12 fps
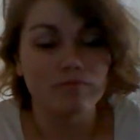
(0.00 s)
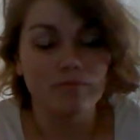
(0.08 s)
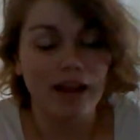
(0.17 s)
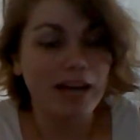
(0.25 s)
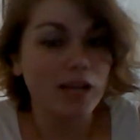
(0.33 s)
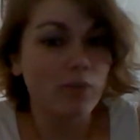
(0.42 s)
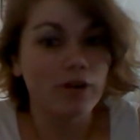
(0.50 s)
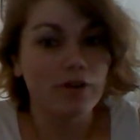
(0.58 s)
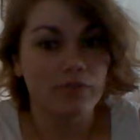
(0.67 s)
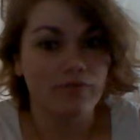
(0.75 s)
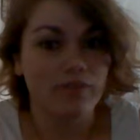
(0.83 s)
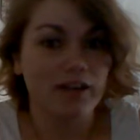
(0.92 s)
anywhere
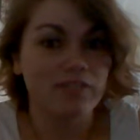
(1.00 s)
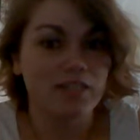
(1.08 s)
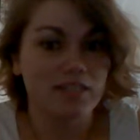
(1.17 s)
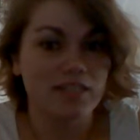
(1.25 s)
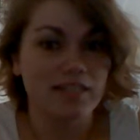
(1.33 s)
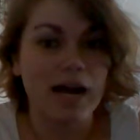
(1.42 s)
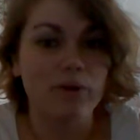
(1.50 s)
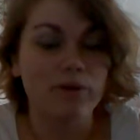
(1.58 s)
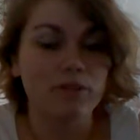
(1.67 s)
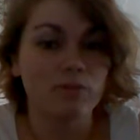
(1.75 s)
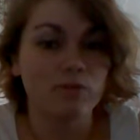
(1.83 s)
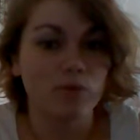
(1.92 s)
from 5 to 6
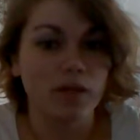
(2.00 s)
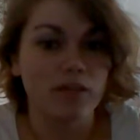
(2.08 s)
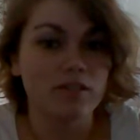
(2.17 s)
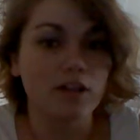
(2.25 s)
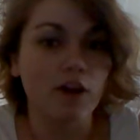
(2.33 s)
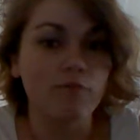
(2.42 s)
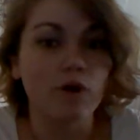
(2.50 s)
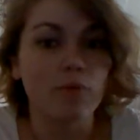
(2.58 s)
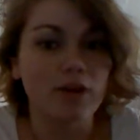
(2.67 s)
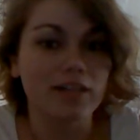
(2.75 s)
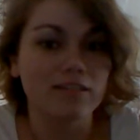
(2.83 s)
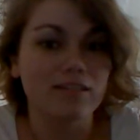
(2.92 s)
hours between softball
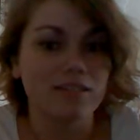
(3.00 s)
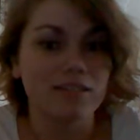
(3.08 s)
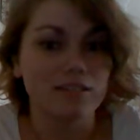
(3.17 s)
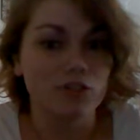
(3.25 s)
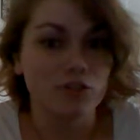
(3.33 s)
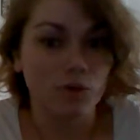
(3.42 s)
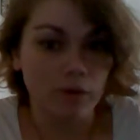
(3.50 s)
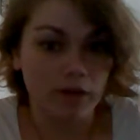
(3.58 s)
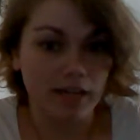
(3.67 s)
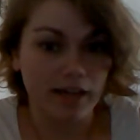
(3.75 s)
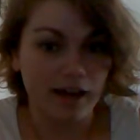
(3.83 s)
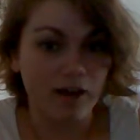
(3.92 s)
practice and additional
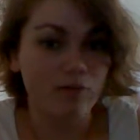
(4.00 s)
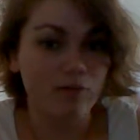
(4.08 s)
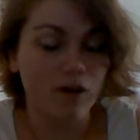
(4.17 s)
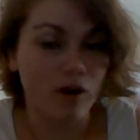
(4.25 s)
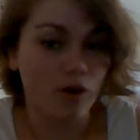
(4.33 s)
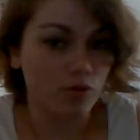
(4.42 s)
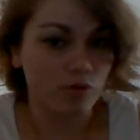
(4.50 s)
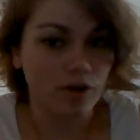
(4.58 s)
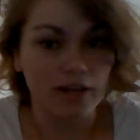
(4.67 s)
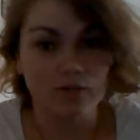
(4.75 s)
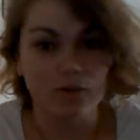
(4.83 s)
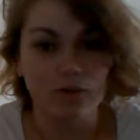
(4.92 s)
working out all through
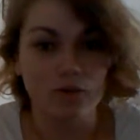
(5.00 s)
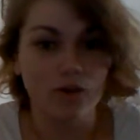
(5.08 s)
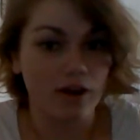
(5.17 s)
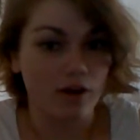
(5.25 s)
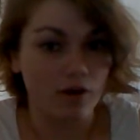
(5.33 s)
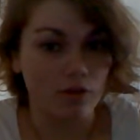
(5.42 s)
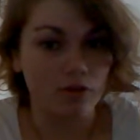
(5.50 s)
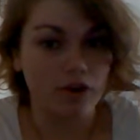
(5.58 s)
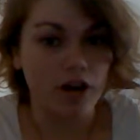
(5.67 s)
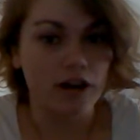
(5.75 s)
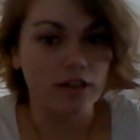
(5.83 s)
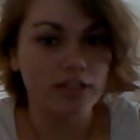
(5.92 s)
high school and all through
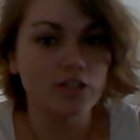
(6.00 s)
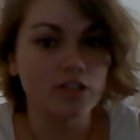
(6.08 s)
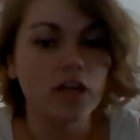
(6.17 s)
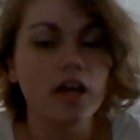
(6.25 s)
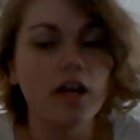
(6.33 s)
college.